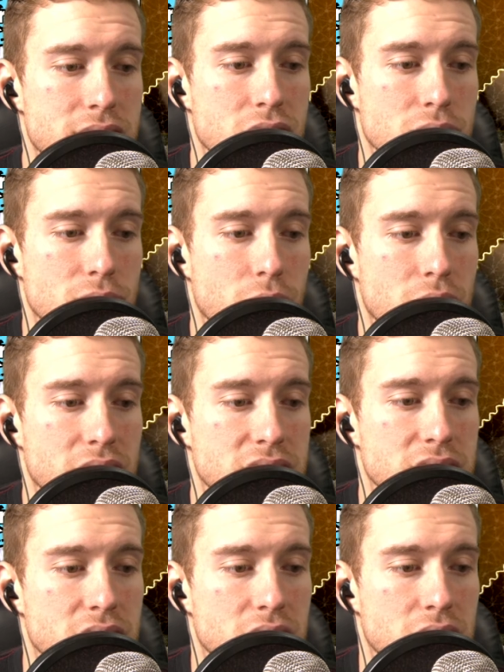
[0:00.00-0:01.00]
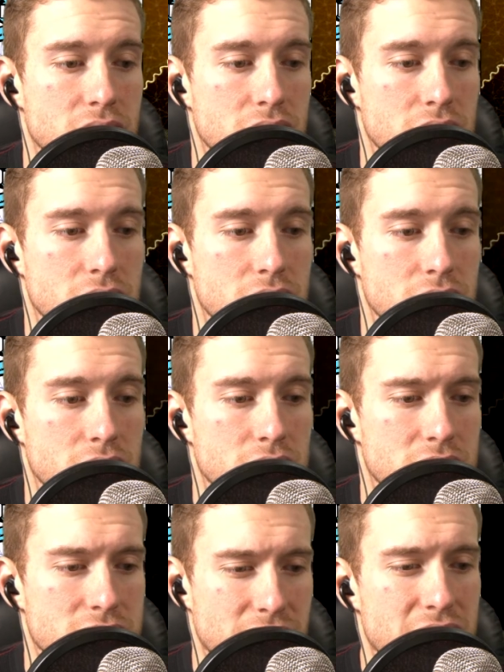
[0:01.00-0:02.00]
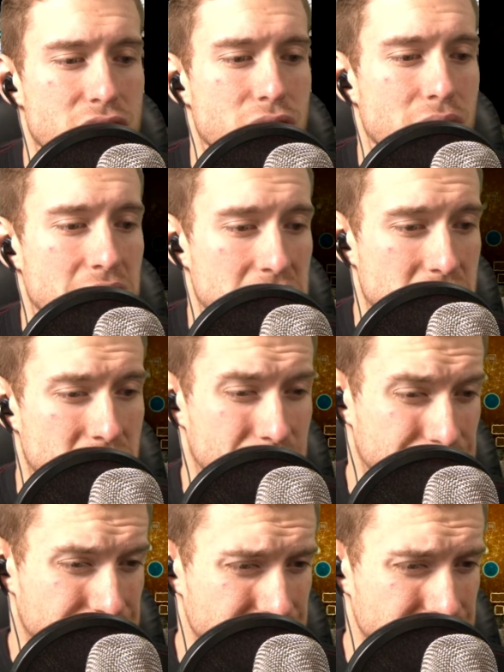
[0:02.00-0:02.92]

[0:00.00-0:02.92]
to avoid sentries.